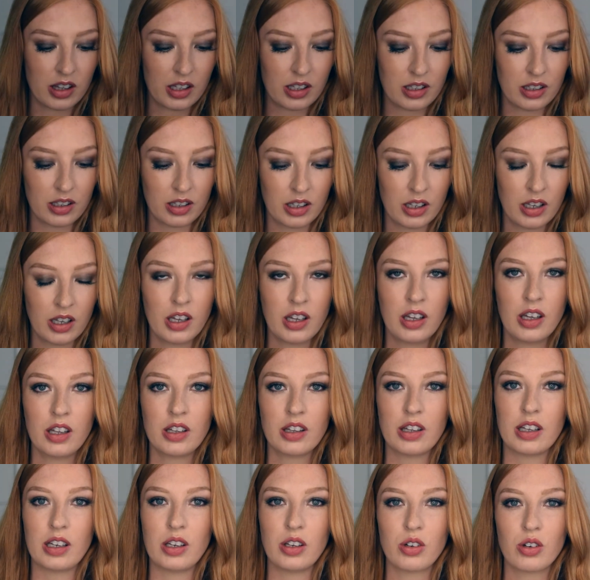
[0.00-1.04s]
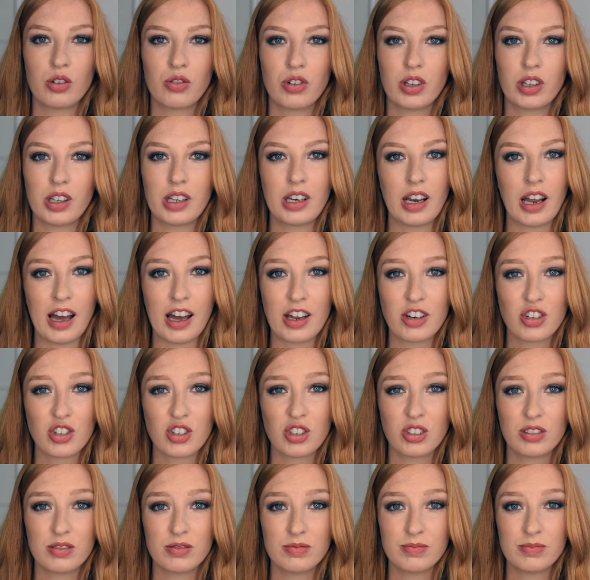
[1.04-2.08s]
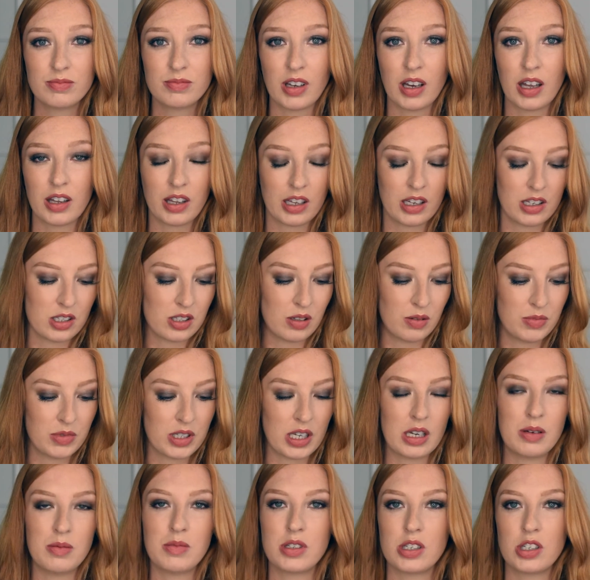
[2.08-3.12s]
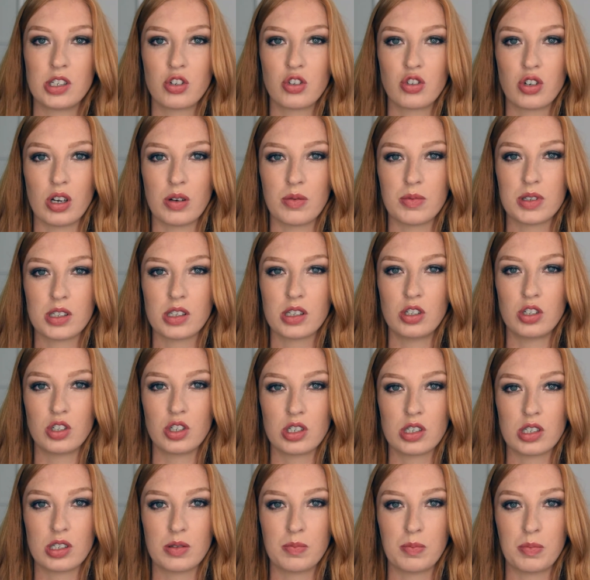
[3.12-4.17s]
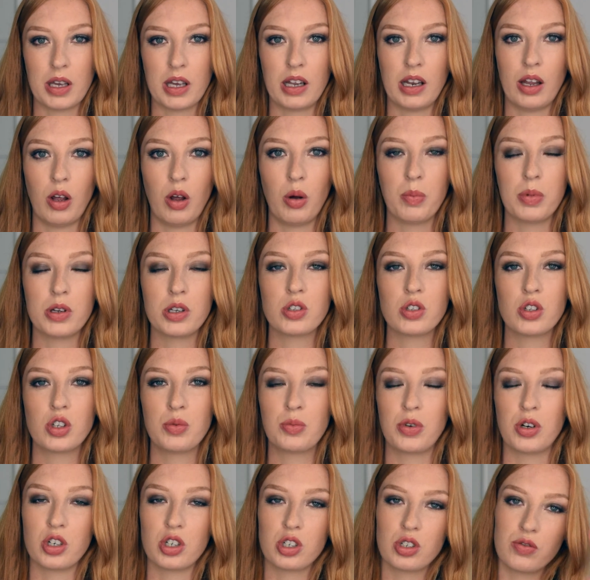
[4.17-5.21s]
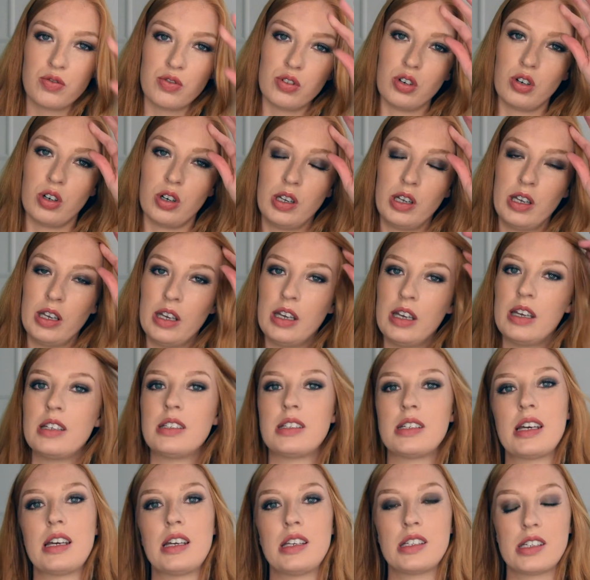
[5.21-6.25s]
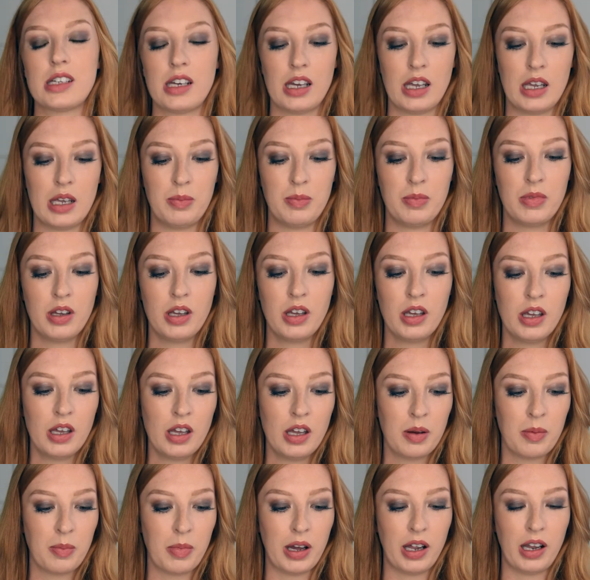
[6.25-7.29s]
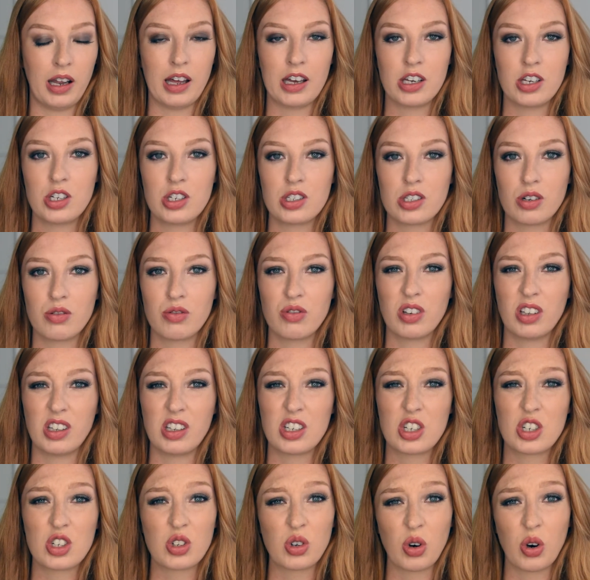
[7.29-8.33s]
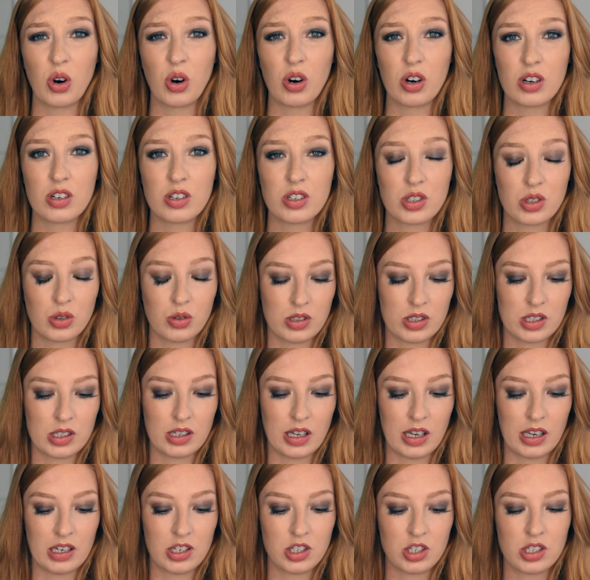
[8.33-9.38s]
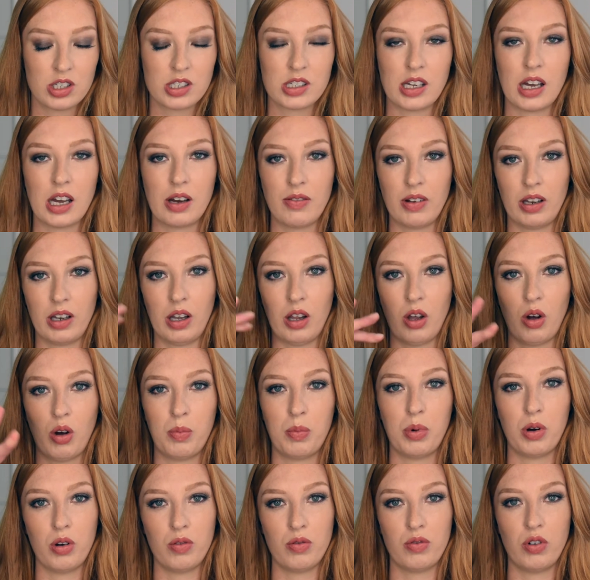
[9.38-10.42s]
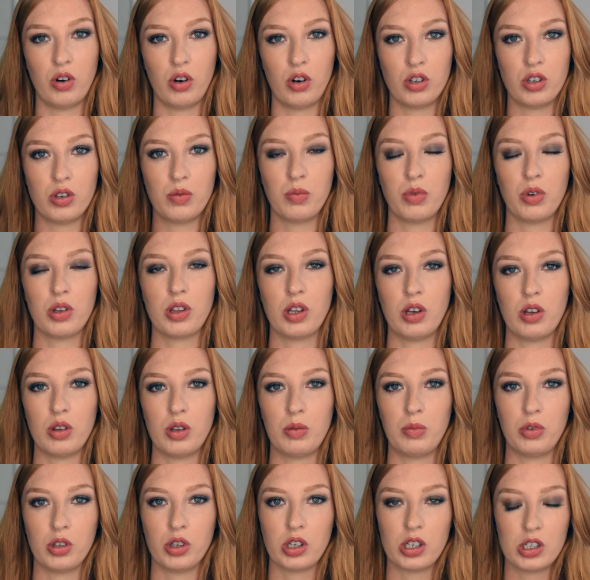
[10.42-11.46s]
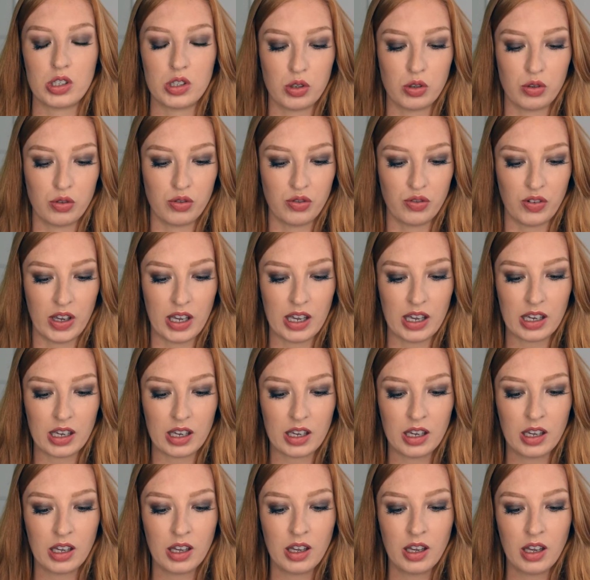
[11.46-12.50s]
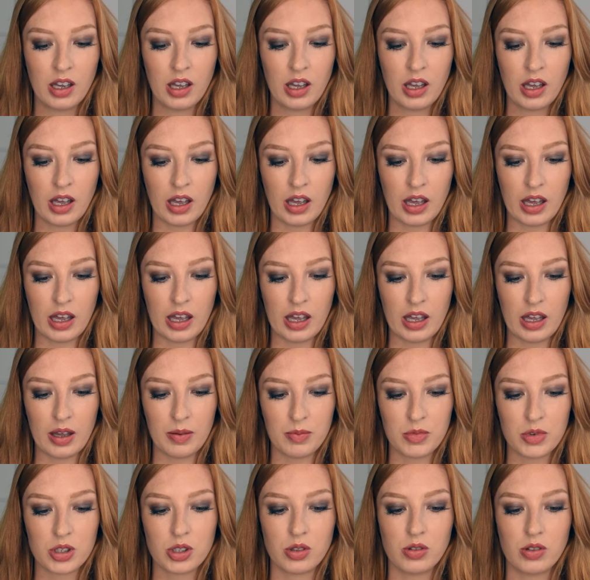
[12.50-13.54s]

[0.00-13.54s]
they look really natural. I think sometimes the strips can just be a little bit too much for daytime. My lashes are really short, so it's nice just to have a little bit of volume without them looking too fake. The